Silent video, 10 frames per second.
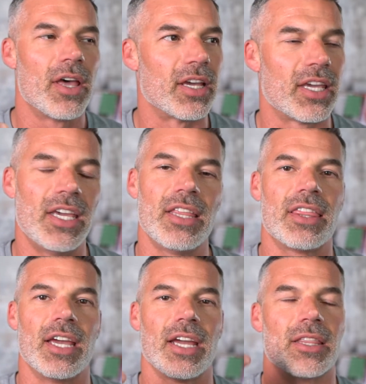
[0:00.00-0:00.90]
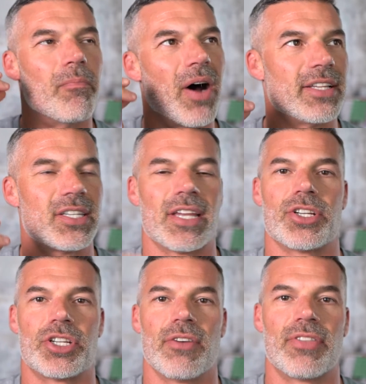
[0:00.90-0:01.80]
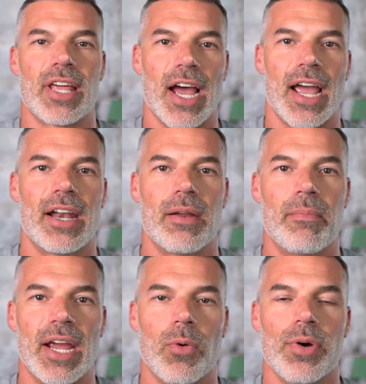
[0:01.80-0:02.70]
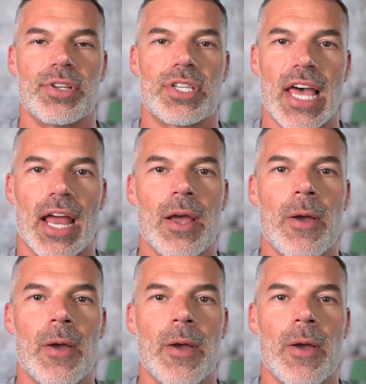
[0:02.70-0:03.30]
The key thing and the mindset shift that I had to make was that